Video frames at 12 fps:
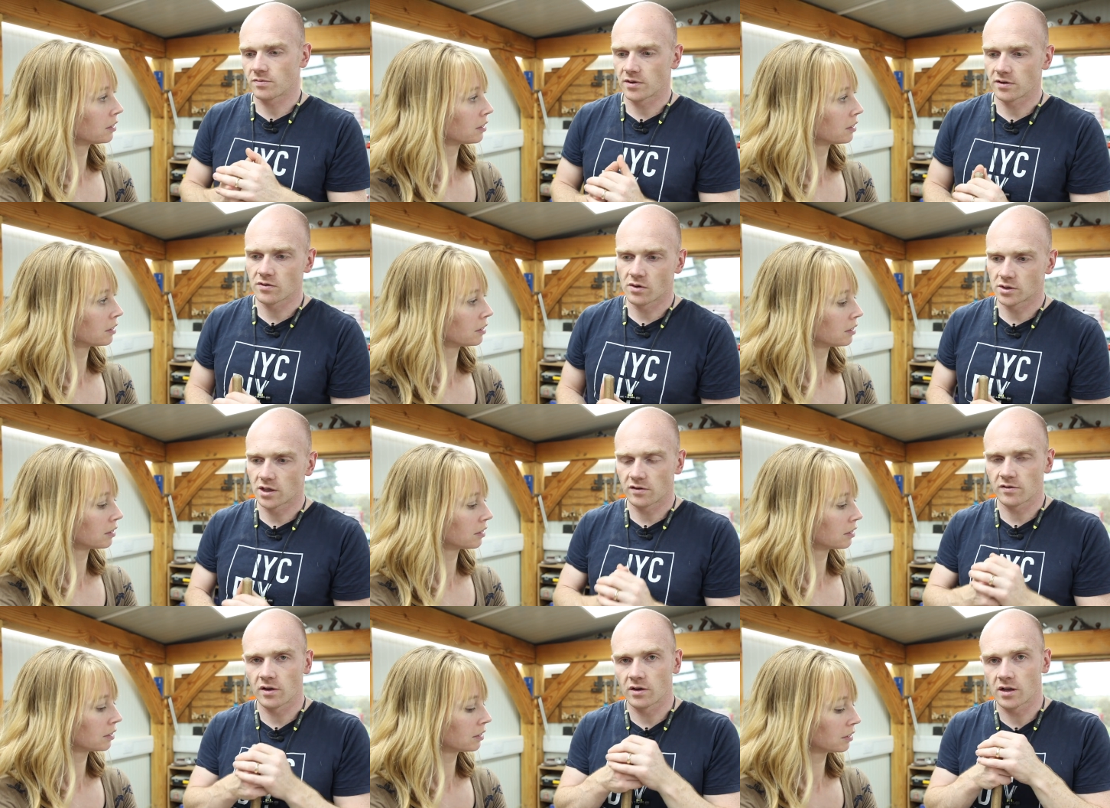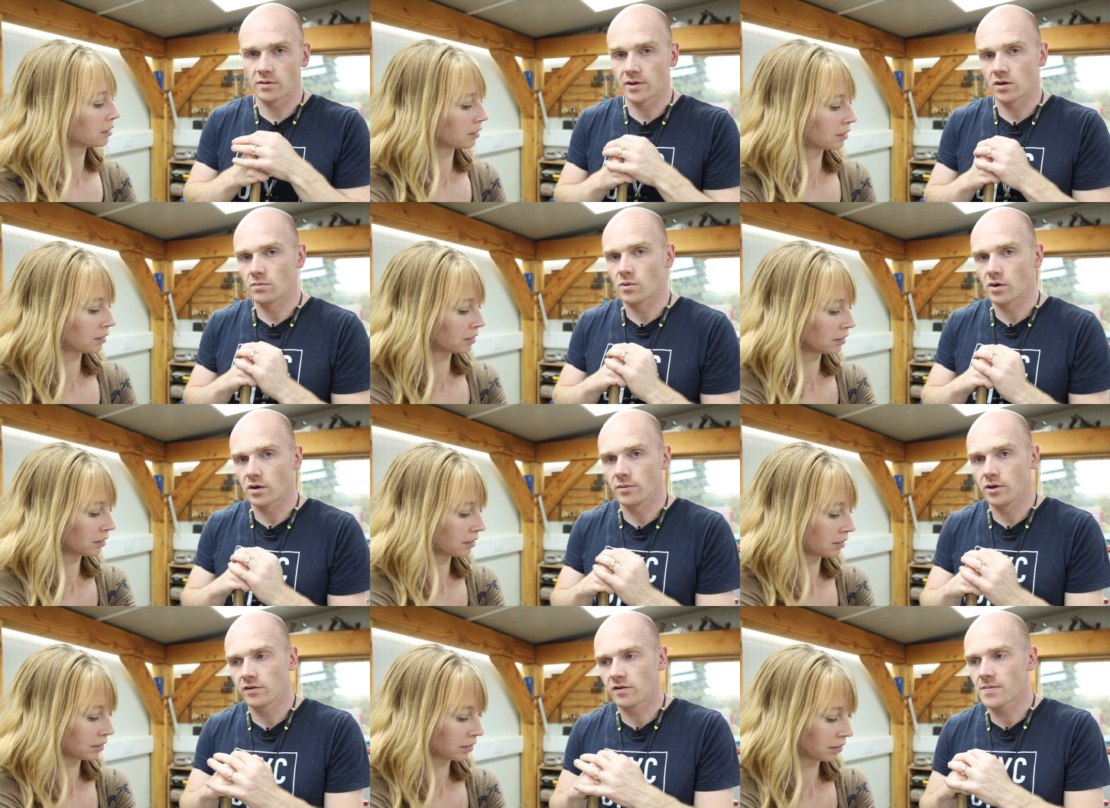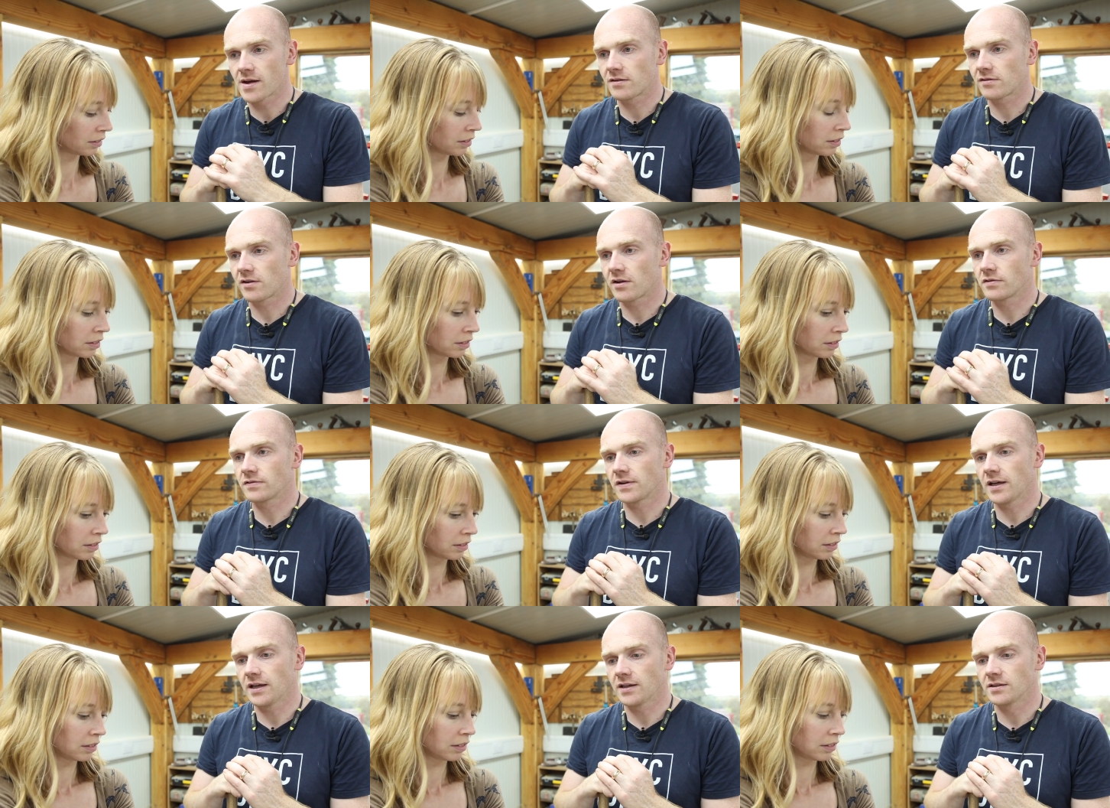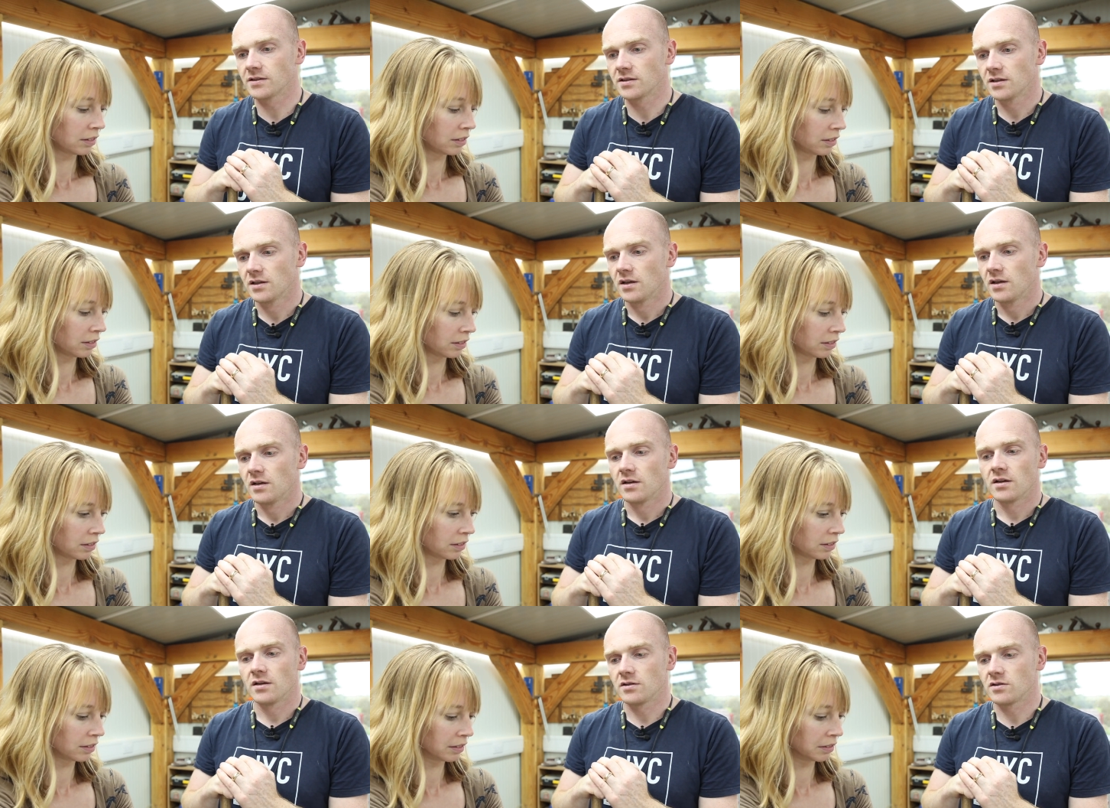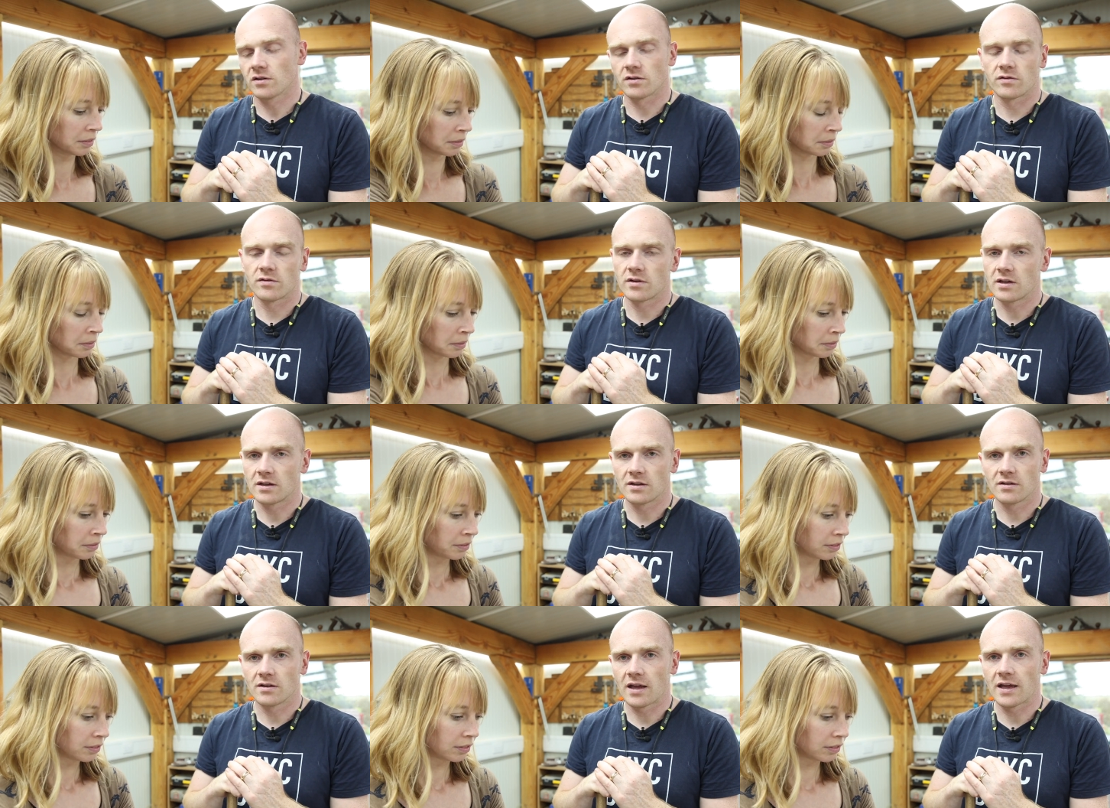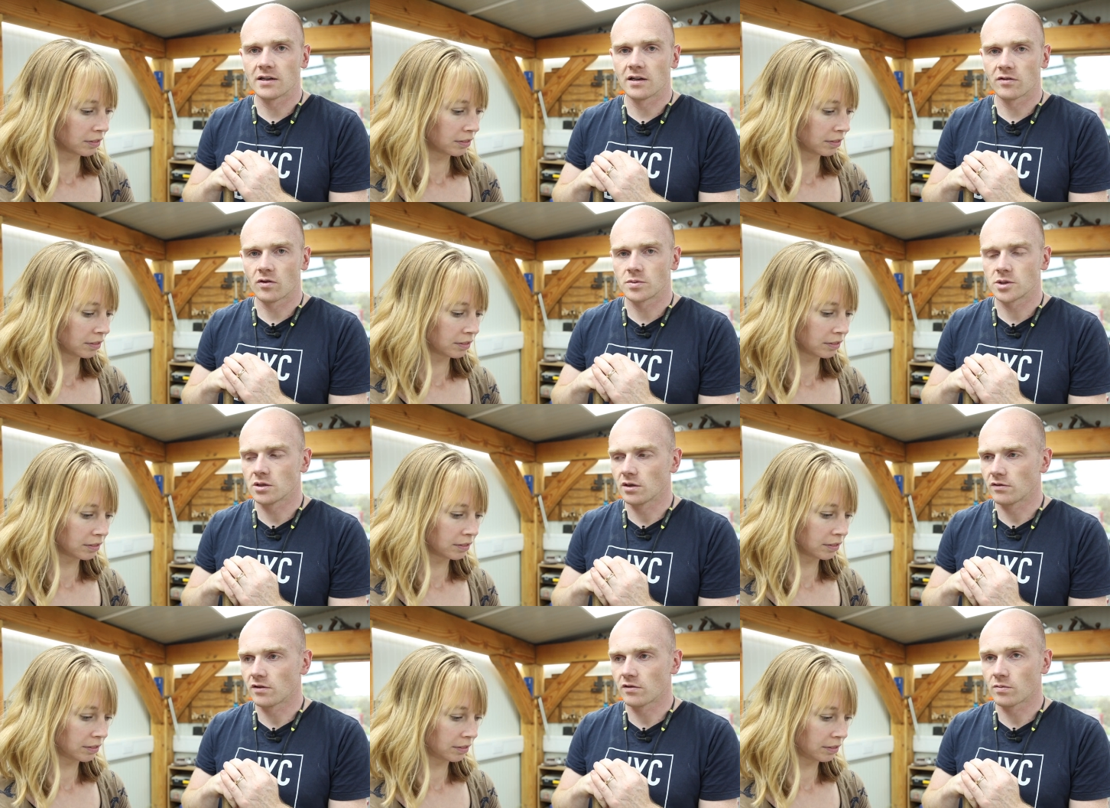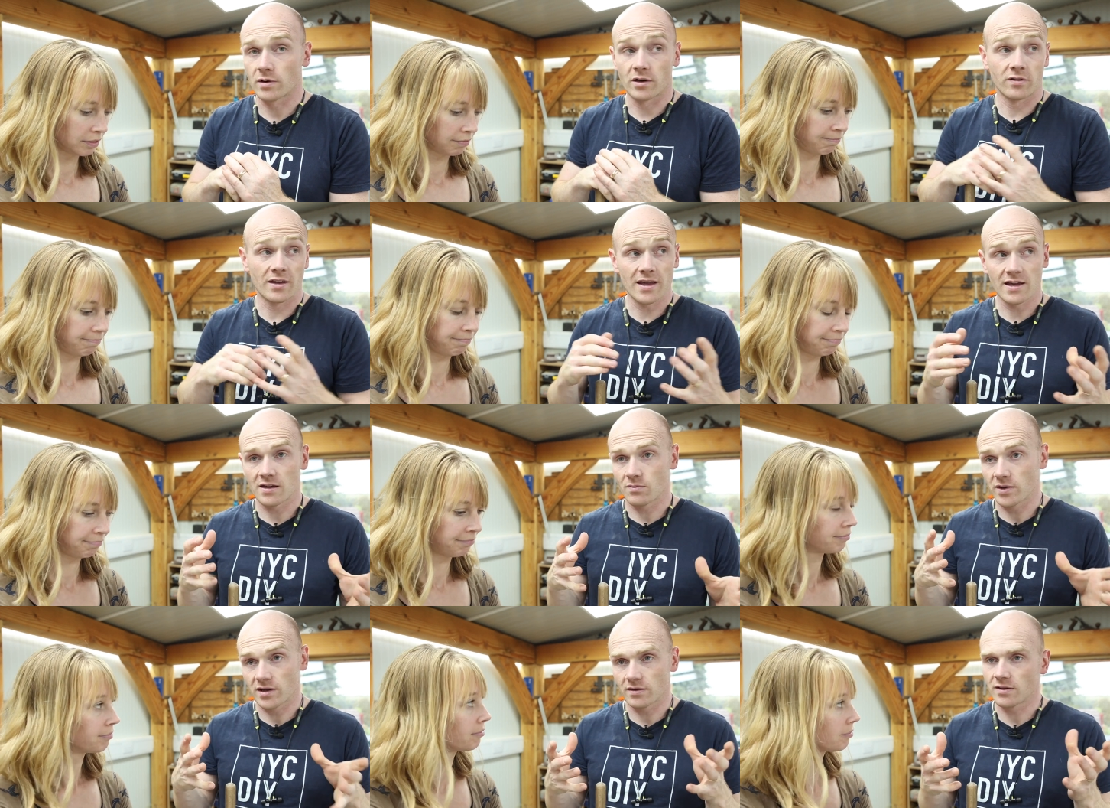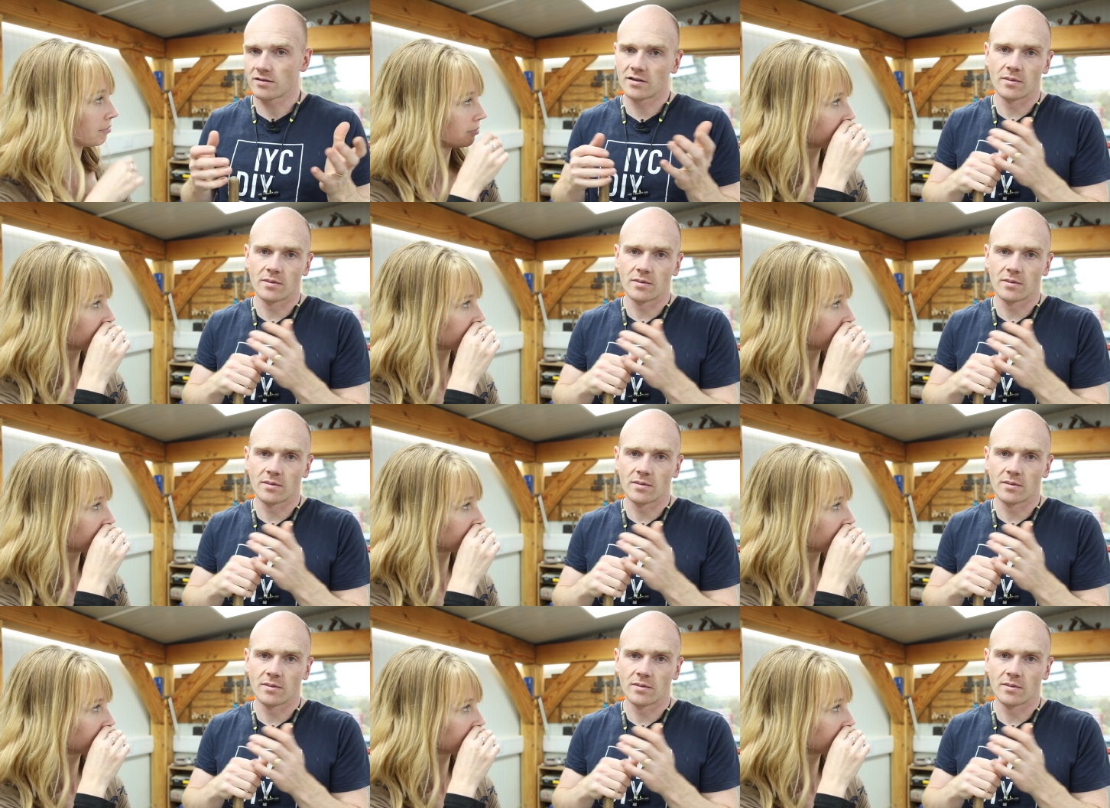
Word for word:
Speaker 1: But it's not. It's still going to be a lot more community based stuff and just endless opportunities. Whereas here, where there's